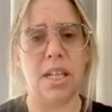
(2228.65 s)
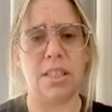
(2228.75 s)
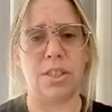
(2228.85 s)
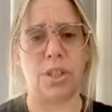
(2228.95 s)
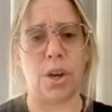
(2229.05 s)

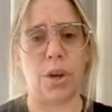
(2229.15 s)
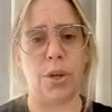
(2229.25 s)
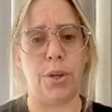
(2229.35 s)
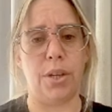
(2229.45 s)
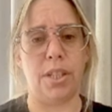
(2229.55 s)

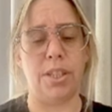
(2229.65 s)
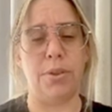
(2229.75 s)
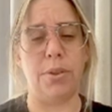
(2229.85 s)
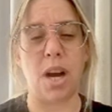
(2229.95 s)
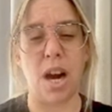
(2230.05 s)
So
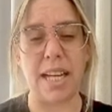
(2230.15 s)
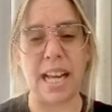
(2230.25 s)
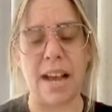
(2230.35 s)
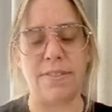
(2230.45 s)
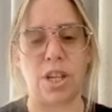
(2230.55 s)
you kind
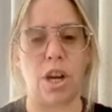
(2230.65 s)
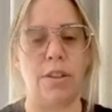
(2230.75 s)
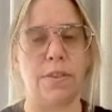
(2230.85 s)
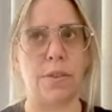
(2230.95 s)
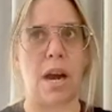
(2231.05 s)
of have to
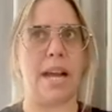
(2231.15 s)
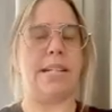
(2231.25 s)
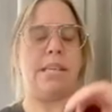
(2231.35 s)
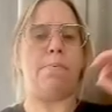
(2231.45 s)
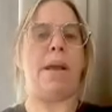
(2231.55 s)

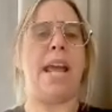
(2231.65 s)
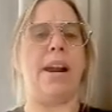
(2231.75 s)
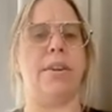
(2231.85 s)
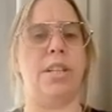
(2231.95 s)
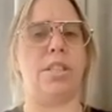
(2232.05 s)
override the
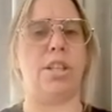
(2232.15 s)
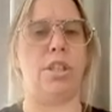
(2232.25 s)
parent